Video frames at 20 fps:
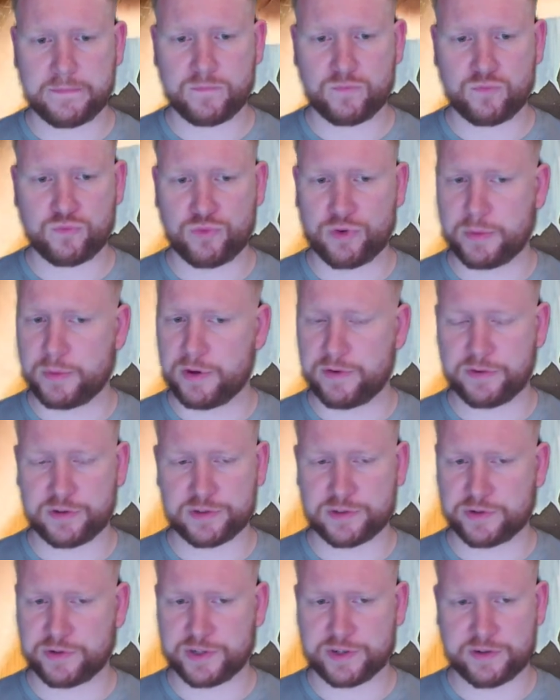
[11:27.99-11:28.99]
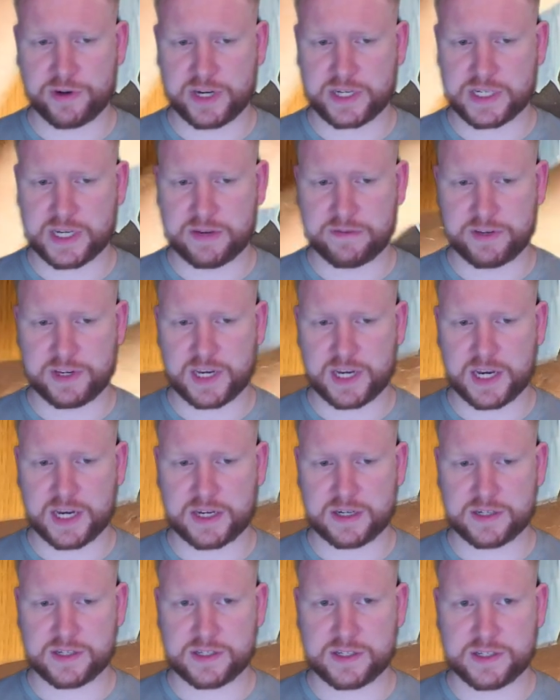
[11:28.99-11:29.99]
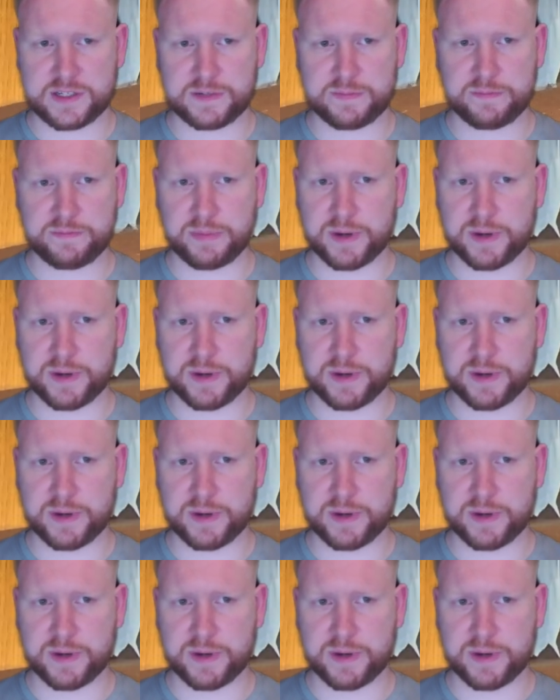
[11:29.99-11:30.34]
Removal is always great to have in your hands,